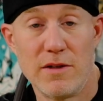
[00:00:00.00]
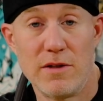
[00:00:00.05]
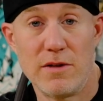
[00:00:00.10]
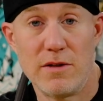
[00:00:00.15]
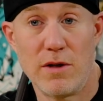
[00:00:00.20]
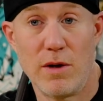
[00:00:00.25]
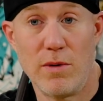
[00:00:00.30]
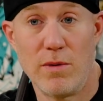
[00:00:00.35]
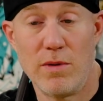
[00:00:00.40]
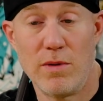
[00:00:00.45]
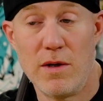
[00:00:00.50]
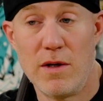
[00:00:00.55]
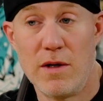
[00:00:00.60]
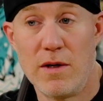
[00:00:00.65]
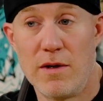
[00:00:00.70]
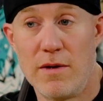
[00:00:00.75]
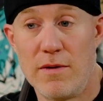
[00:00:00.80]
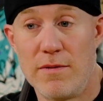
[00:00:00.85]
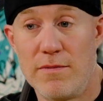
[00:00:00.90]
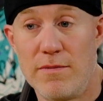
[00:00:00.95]
So
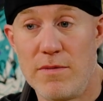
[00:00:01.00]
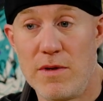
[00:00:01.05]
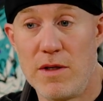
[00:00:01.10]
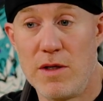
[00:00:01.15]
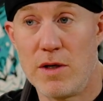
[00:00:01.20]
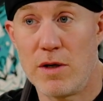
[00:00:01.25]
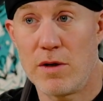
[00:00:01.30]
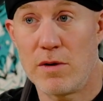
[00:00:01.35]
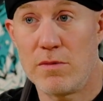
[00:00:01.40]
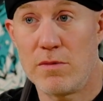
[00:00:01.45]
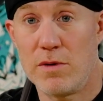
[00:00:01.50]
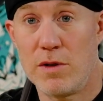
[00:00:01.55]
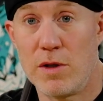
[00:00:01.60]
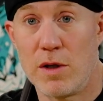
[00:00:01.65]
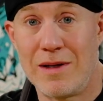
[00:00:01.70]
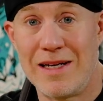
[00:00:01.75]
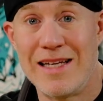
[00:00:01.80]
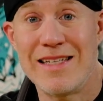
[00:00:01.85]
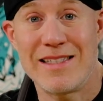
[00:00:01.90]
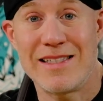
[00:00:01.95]
you're
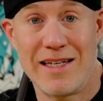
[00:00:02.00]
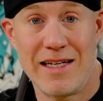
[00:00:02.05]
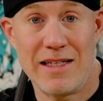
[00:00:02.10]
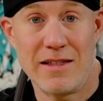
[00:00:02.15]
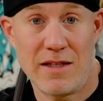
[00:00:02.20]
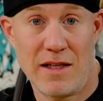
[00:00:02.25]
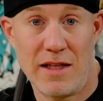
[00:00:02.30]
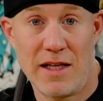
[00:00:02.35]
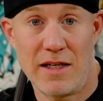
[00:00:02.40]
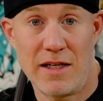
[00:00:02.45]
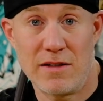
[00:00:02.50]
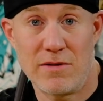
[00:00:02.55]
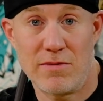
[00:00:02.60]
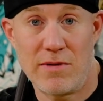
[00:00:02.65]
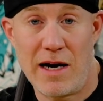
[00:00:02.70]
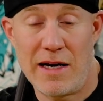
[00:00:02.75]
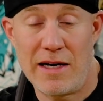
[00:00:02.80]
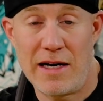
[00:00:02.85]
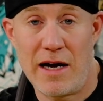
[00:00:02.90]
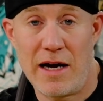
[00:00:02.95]
listening to this
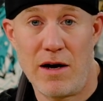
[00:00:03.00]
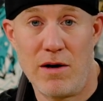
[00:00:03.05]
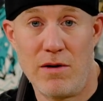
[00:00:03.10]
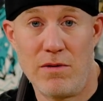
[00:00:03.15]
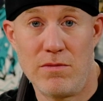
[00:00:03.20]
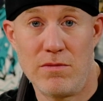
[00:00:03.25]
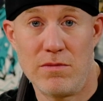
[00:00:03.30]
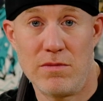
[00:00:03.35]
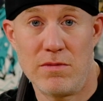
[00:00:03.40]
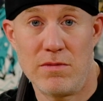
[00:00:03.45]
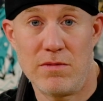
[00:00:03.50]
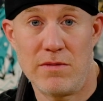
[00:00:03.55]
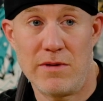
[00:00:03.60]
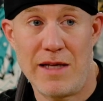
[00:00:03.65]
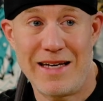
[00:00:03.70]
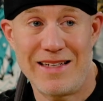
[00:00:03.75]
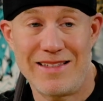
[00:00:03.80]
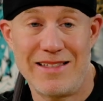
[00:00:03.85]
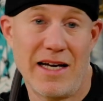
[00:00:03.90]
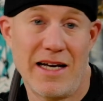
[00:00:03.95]
right now.
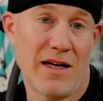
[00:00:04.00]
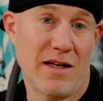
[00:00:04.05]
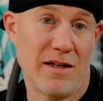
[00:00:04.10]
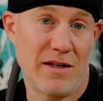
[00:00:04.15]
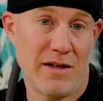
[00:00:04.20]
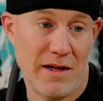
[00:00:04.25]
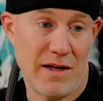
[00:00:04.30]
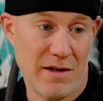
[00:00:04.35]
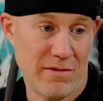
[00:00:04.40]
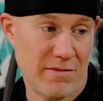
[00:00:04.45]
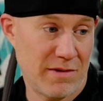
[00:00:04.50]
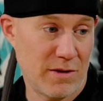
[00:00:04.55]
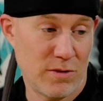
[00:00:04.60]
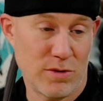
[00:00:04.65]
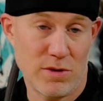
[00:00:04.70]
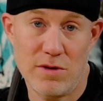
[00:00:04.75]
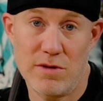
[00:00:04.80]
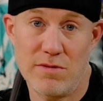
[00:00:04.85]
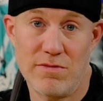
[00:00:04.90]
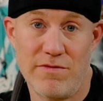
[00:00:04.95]
Take a second and hit
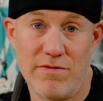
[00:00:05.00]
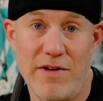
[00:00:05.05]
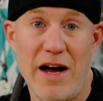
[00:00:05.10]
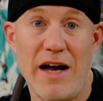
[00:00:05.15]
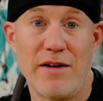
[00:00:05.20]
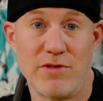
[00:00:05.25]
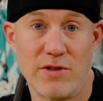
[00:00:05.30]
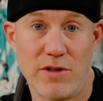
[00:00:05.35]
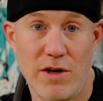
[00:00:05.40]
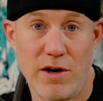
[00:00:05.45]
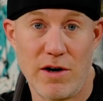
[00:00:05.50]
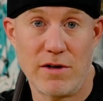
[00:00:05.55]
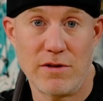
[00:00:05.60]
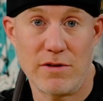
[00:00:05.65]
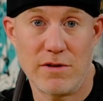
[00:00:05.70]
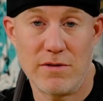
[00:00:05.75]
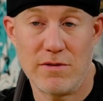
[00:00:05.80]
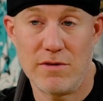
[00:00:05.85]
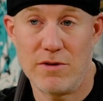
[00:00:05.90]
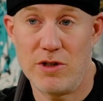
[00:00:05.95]
those 5
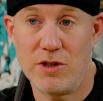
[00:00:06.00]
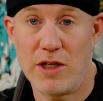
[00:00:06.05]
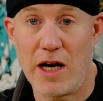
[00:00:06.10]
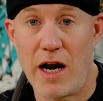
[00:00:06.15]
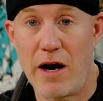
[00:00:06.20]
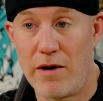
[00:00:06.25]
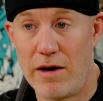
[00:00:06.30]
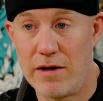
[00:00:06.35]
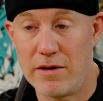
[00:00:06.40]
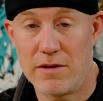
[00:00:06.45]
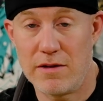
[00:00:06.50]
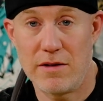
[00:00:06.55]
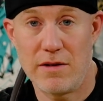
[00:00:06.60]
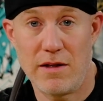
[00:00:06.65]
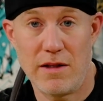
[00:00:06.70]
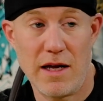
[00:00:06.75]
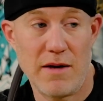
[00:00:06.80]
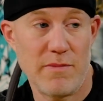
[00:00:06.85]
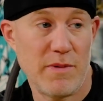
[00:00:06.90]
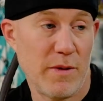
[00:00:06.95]
stars. Share it.
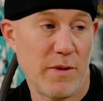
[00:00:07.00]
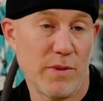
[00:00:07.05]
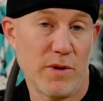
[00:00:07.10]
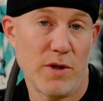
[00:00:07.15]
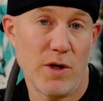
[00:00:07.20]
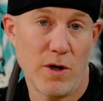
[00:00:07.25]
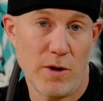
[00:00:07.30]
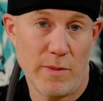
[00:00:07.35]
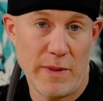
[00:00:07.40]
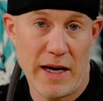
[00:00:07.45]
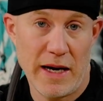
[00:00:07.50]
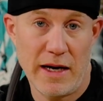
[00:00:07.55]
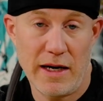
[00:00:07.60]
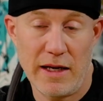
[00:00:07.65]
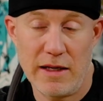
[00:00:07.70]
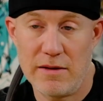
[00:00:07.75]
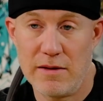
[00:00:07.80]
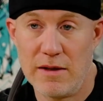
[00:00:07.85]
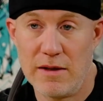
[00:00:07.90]
Let people know about it.